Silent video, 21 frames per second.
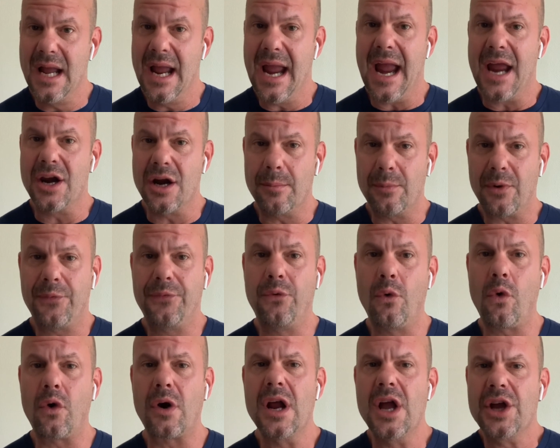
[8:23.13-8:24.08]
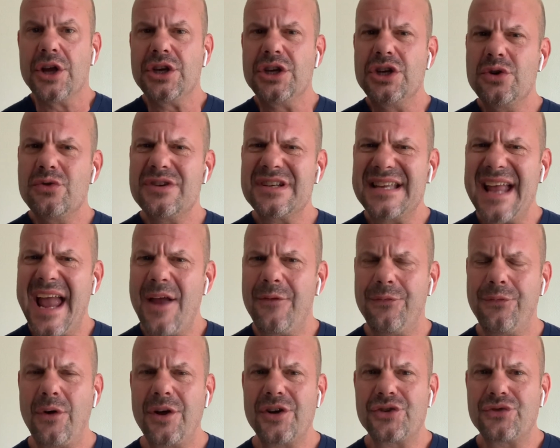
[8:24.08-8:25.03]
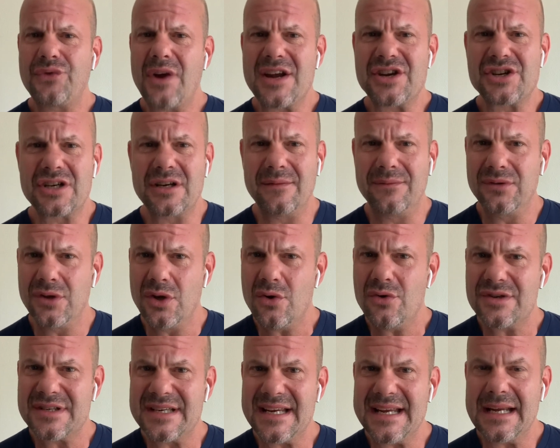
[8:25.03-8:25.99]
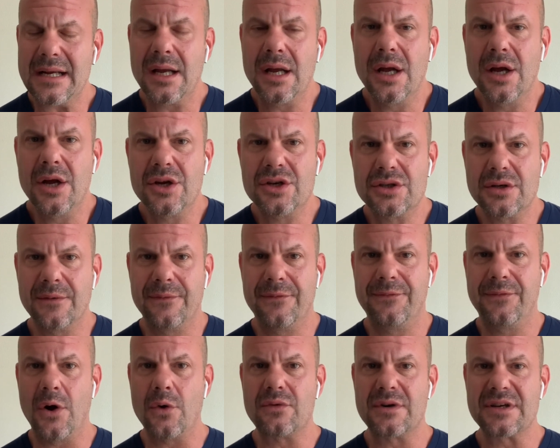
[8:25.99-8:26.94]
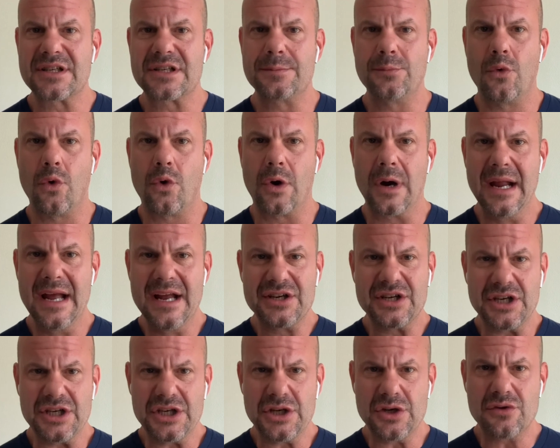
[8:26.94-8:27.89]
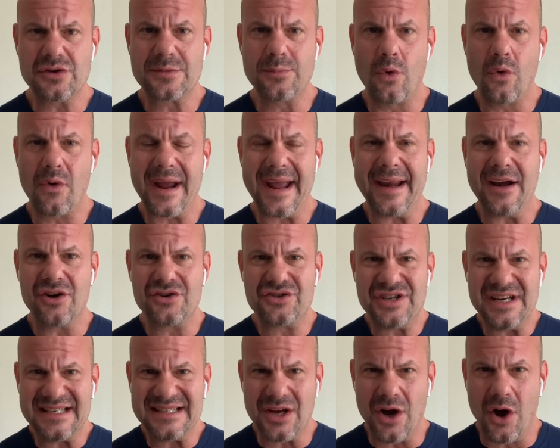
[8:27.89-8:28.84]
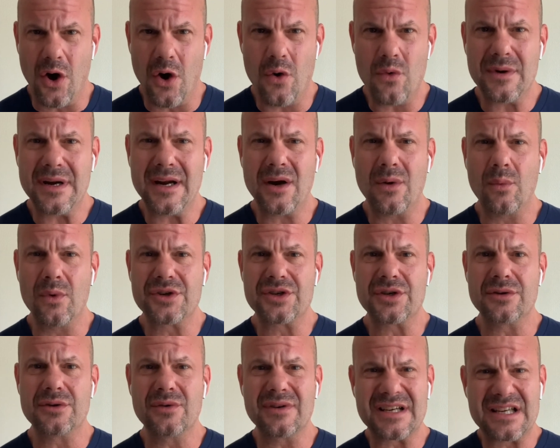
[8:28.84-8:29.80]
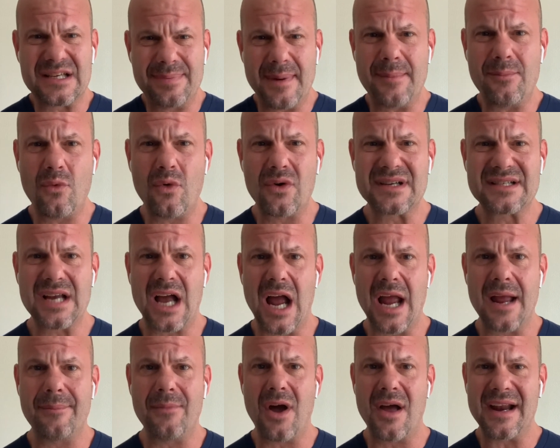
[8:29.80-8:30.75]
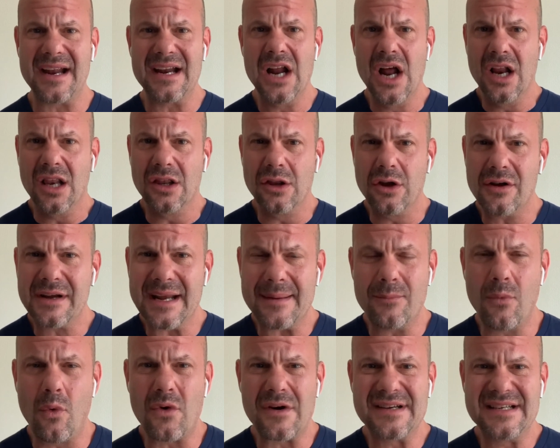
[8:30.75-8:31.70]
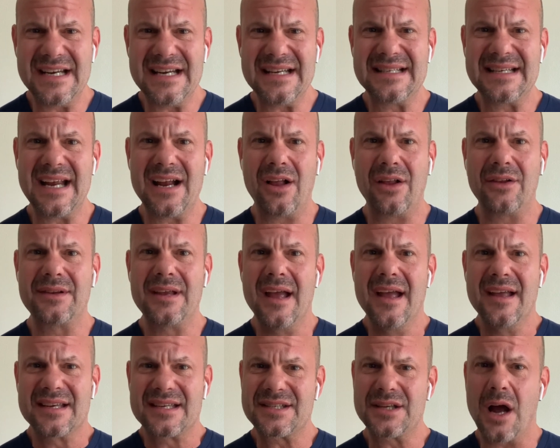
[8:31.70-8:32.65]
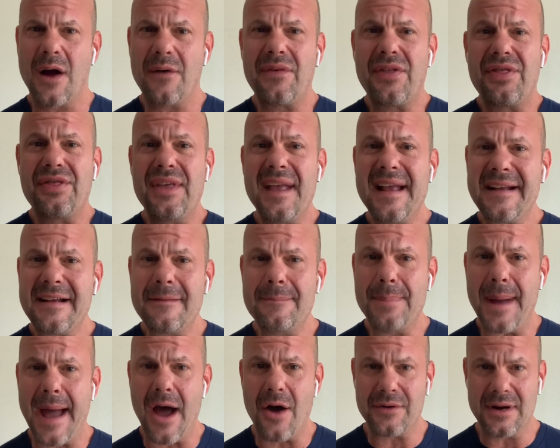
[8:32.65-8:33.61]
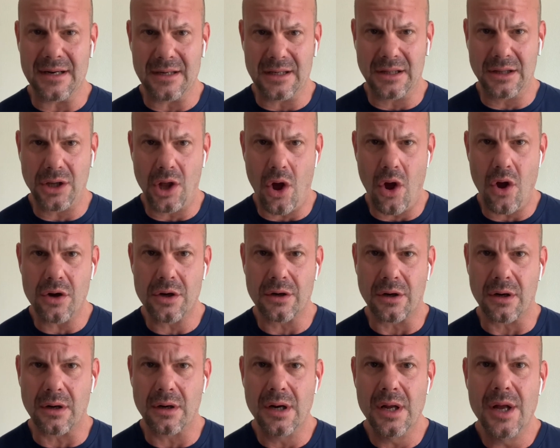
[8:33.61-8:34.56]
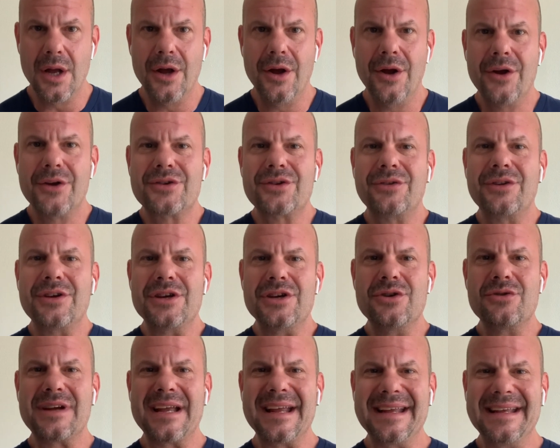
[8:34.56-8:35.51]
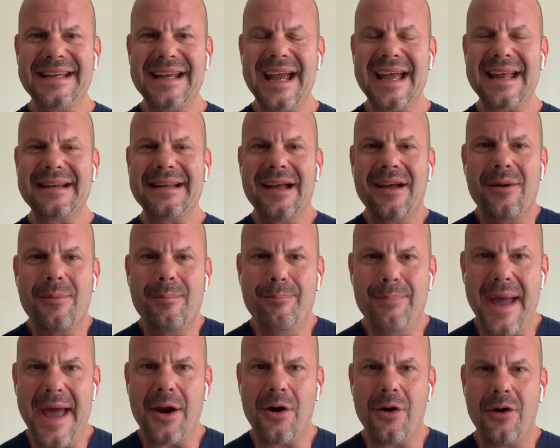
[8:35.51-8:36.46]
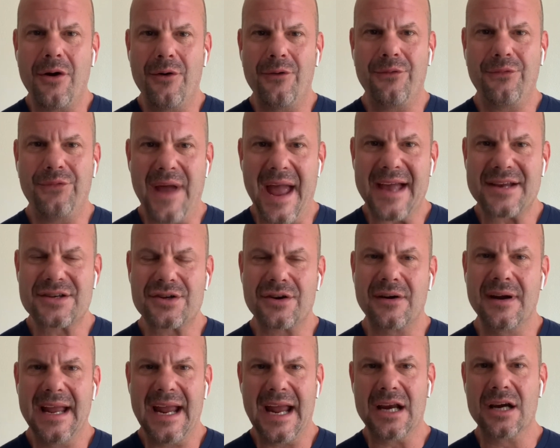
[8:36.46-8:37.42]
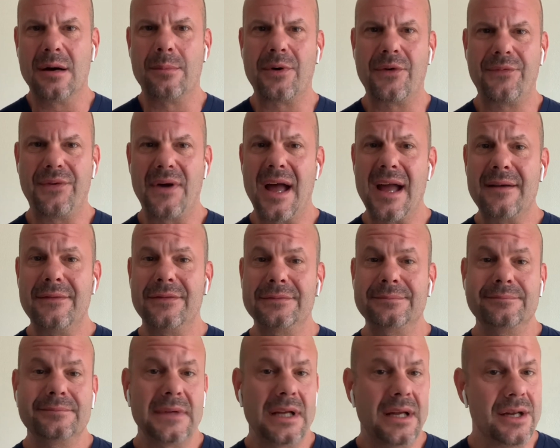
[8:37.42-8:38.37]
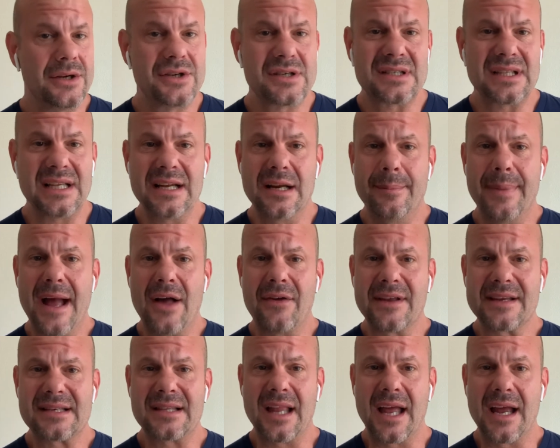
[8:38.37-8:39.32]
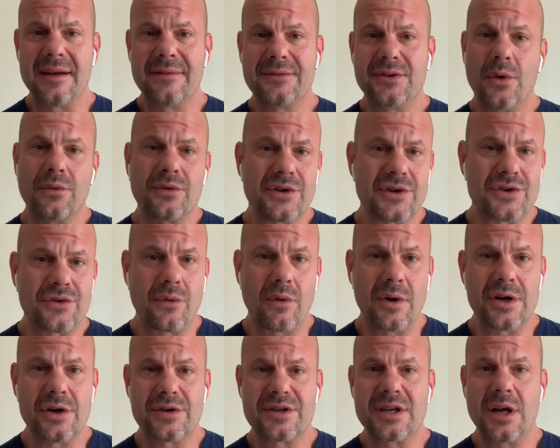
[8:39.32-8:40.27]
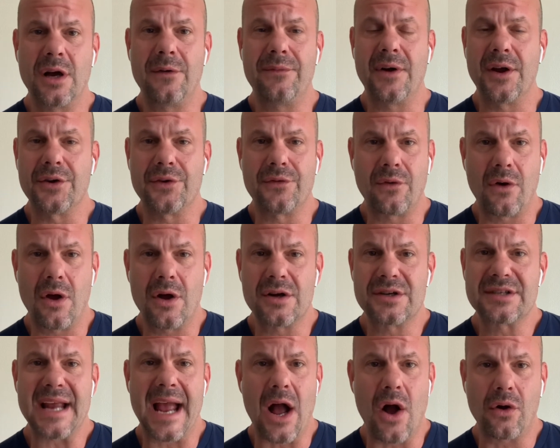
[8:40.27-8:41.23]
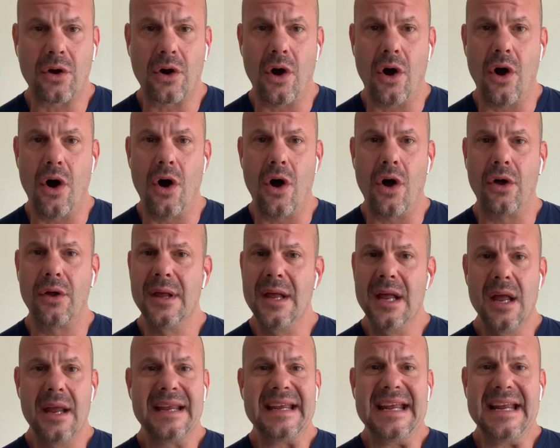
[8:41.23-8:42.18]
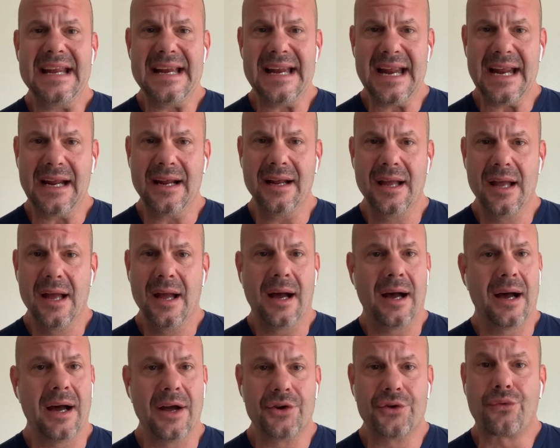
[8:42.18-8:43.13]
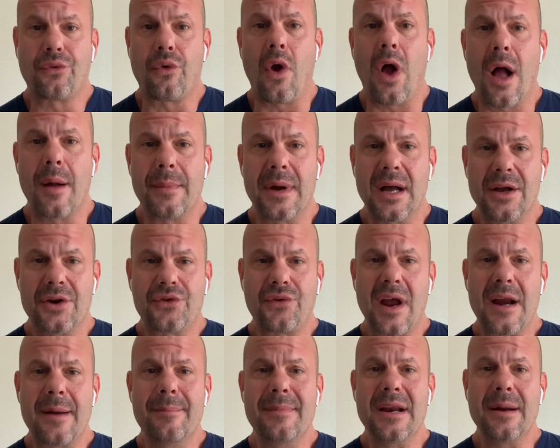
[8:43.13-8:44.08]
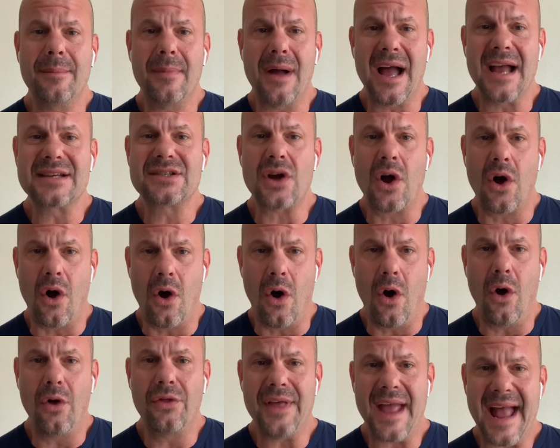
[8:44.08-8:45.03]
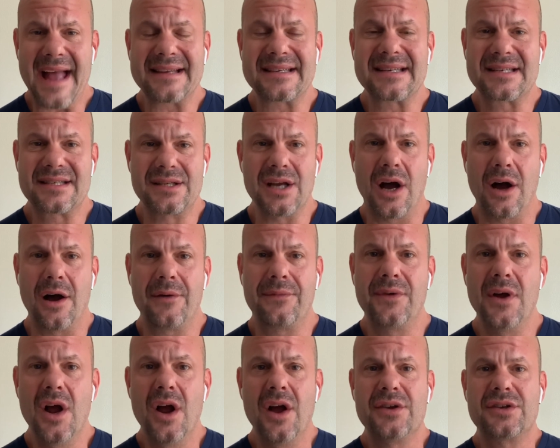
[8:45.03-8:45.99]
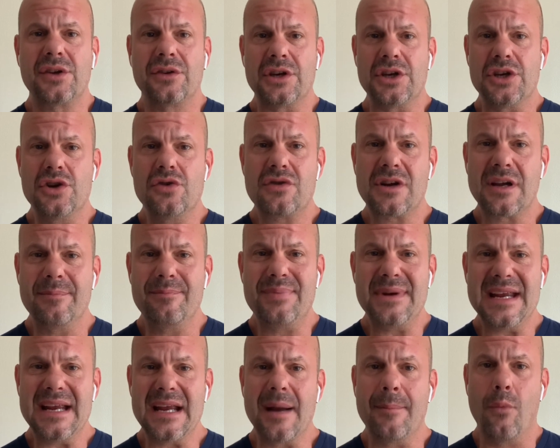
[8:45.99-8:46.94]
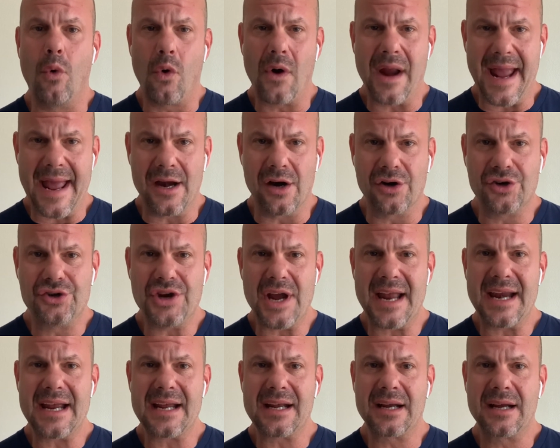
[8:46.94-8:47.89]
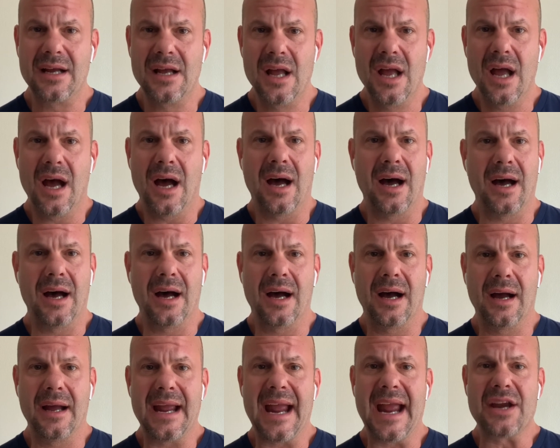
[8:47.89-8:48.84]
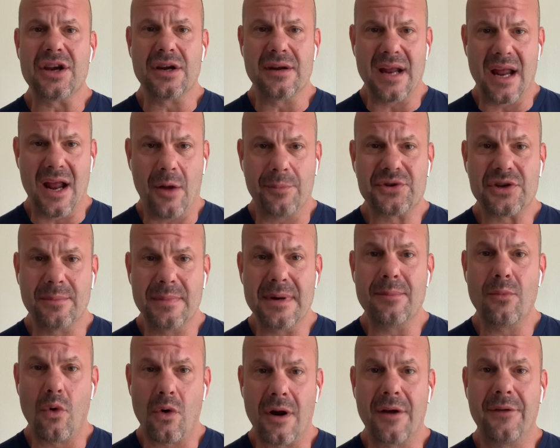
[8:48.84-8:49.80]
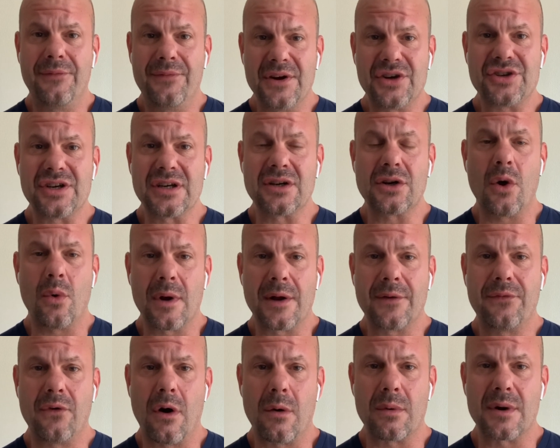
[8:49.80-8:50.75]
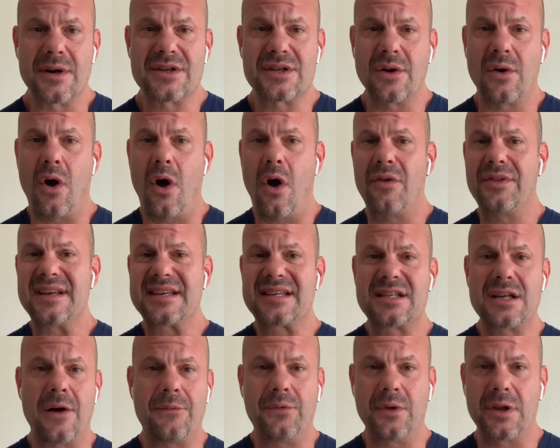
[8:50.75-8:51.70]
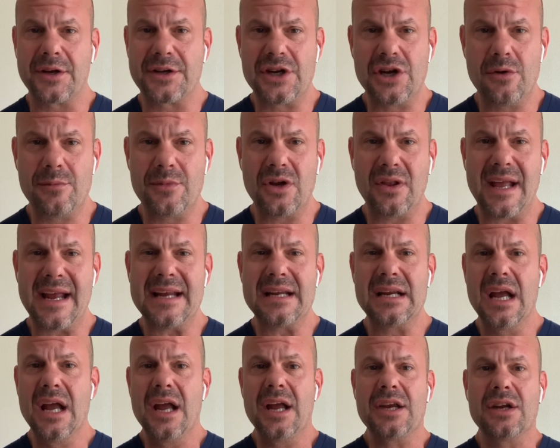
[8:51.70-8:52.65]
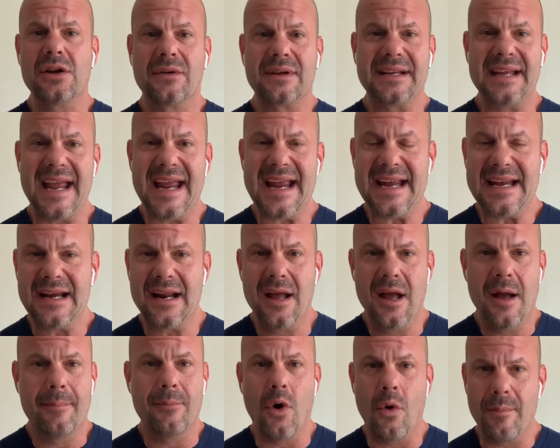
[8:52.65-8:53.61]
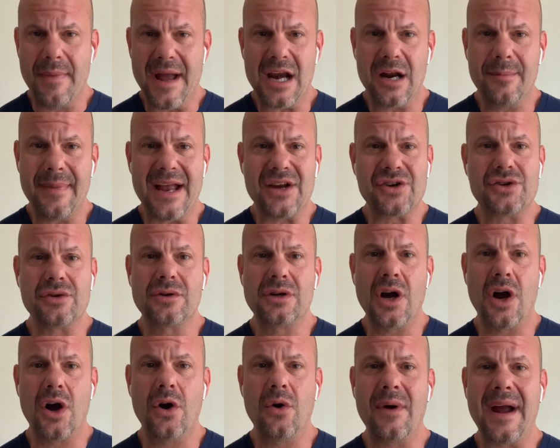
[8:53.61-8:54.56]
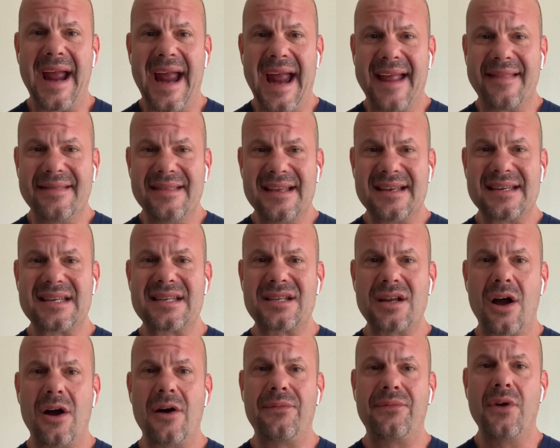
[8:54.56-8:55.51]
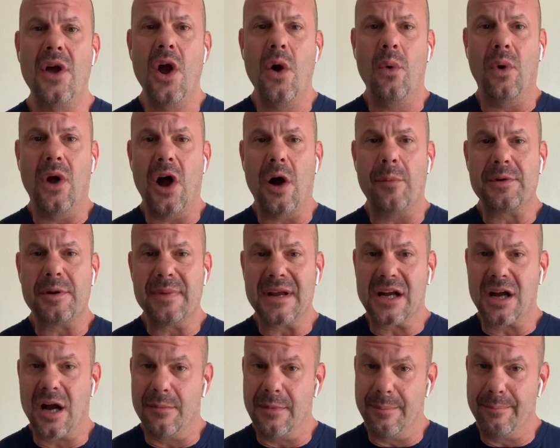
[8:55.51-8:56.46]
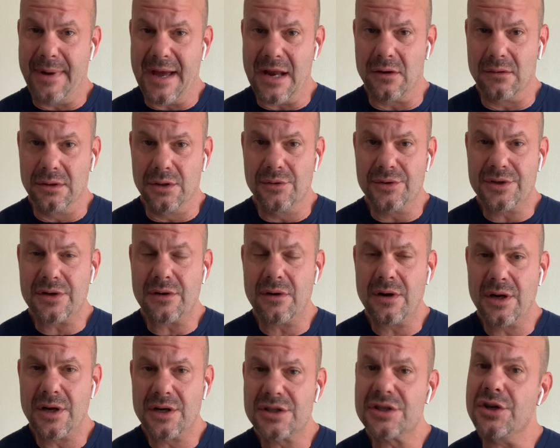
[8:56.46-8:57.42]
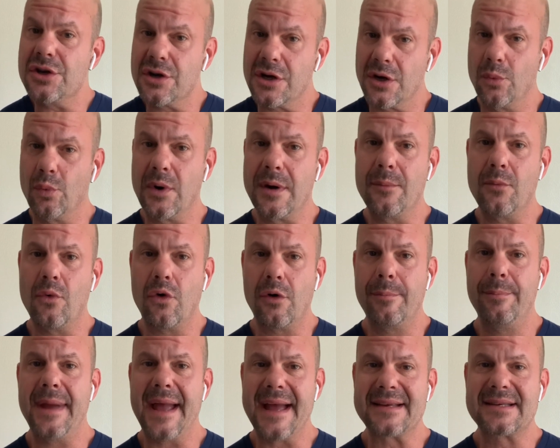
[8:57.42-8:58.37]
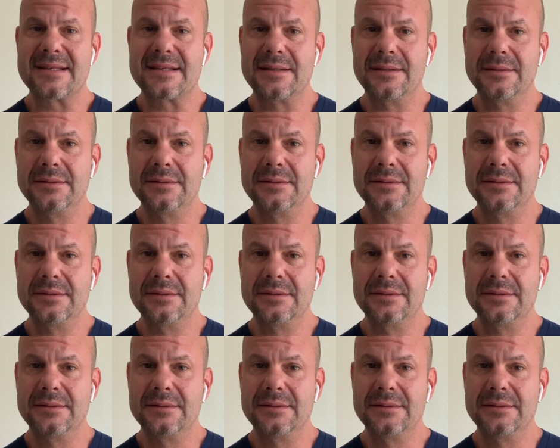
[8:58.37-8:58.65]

And number 4, use that frustration of losing to focus more, to use more energy, to hone in on what you're doing, spend more time on it, look at more detailed stuff, think about it longer so that you can get better faster. And number 5, just lead a balanced life. Don't destroy yourself on drugs, alcohol, eating, drama. Try to minimize all that stuff so that you can be more energetic, and it helps you be more efficient going forward. So all this stuff will accumulate. You'll gain momentum as you go, and this stuff will help you become a better loser so you can win more bets.